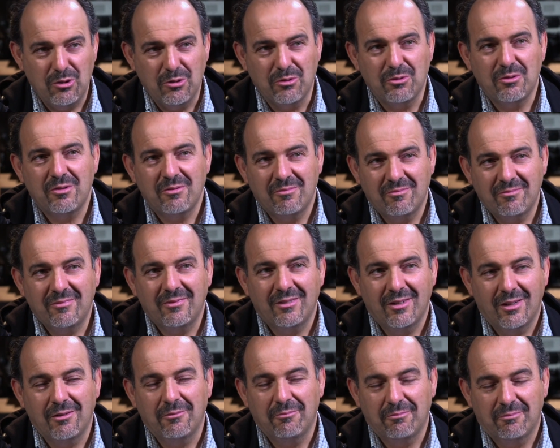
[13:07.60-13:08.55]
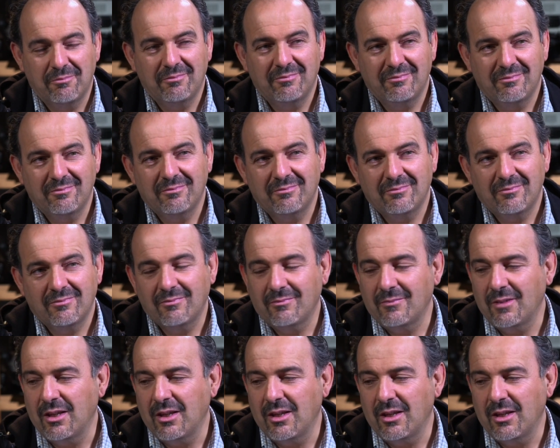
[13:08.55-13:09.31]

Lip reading: It was good enough for the website.